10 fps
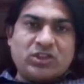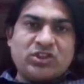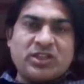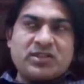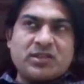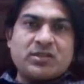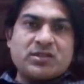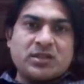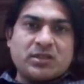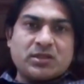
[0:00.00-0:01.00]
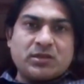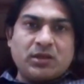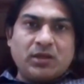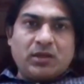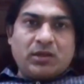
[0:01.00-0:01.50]
Jensen's and
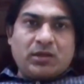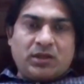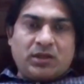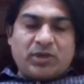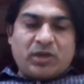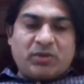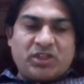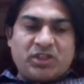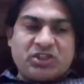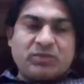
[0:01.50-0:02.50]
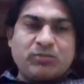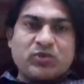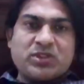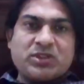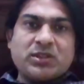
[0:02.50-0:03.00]
emulsion
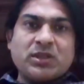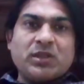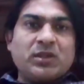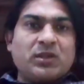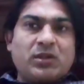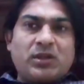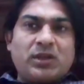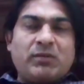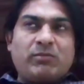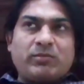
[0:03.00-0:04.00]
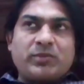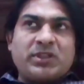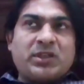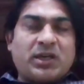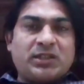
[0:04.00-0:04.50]
procedure.
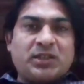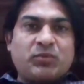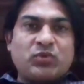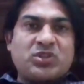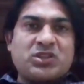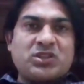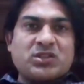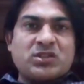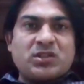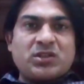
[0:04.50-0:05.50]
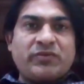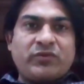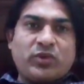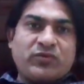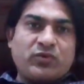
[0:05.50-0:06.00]
In other procedures,
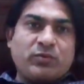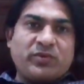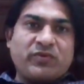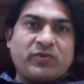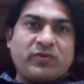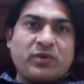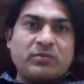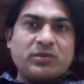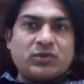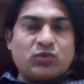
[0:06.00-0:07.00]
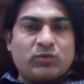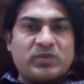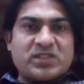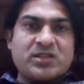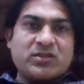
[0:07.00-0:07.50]
if you have to perform 2
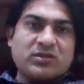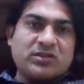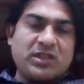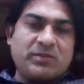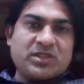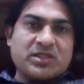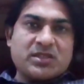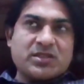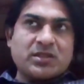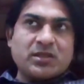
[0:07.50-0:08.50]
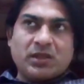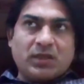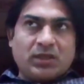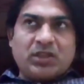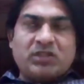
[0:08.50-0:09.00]
muscles or 3 muscles,
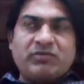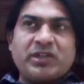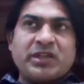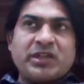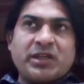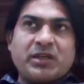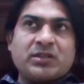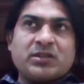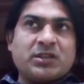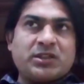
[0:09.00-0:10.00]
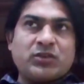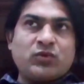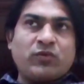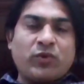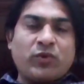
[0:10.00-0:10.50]
it will take 30
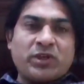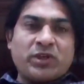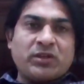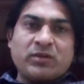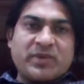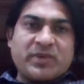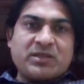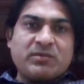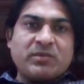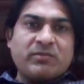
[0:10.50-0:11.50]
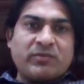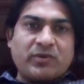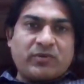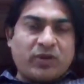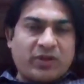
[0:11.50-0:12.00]
to 40 or maximum
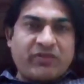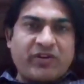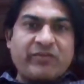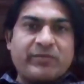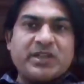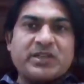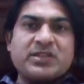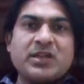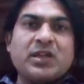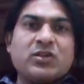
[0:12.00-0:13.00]
45 minutes.